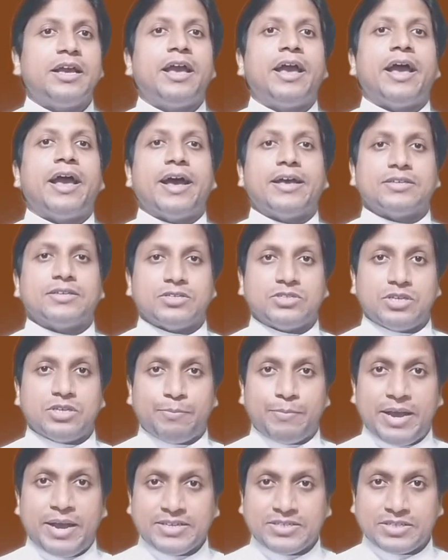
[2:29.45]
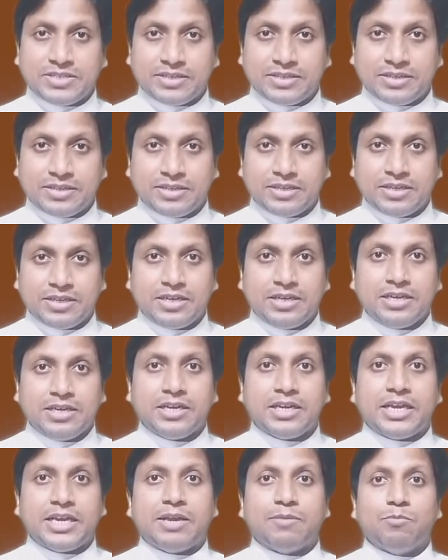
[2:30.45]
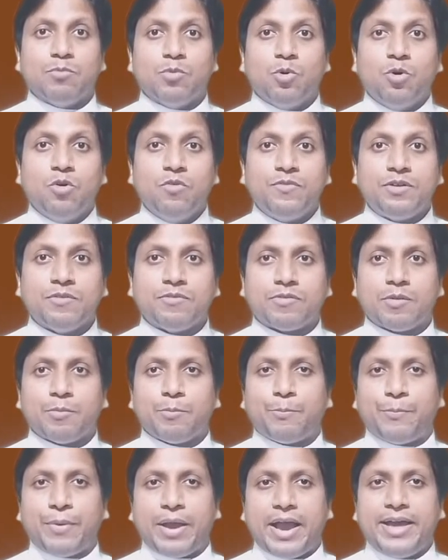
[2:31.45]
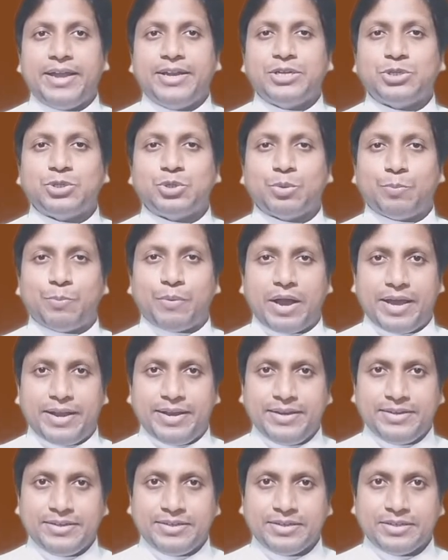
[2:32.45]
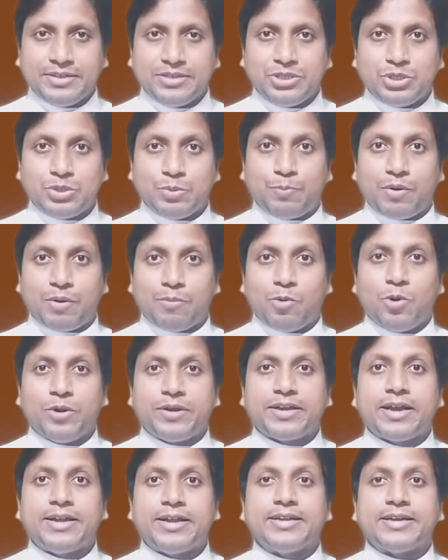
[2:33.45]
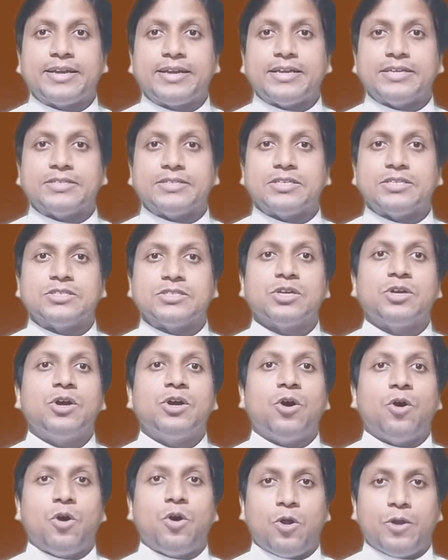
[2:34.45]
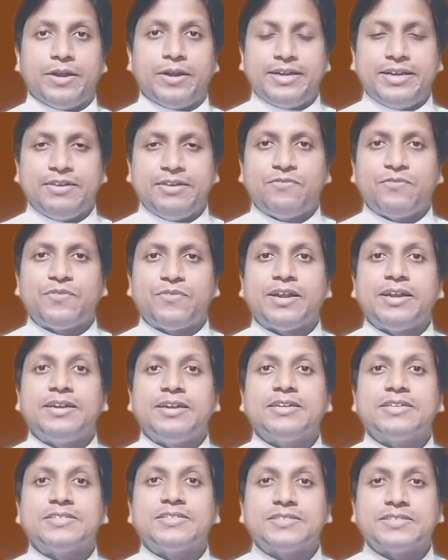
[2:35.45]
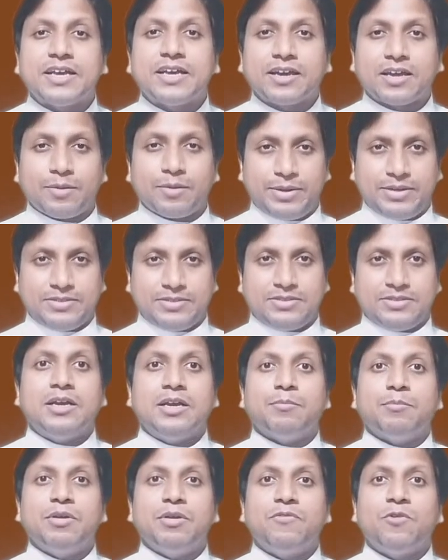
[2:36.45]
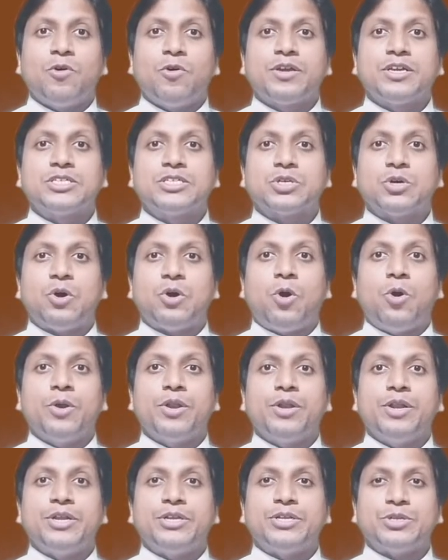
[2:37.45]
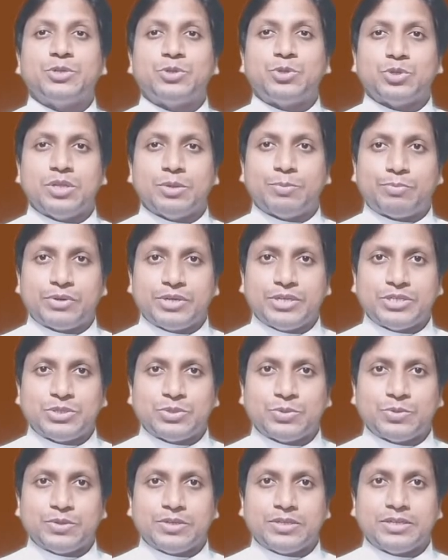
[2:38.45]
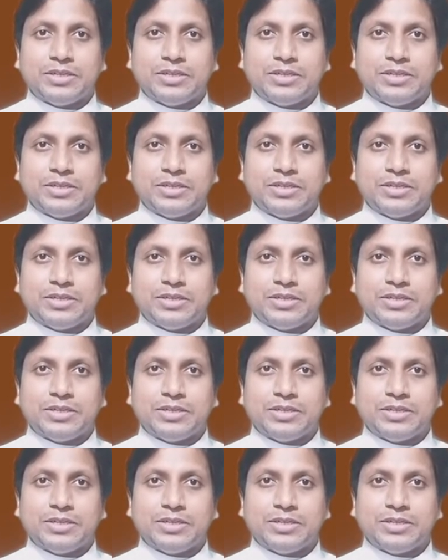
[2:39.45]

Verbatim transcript: as a Shemasan, he moved from parish to parish to promote catechesis on different sacraments. Before his ordination to the priesthood,